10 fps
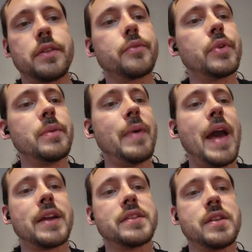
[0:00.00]
3
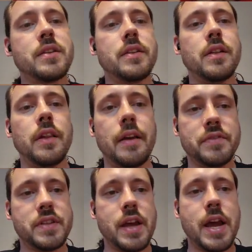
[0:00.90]
packs into the left
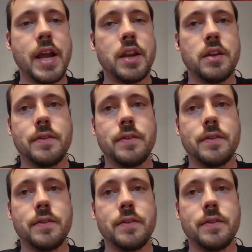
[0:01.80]
side.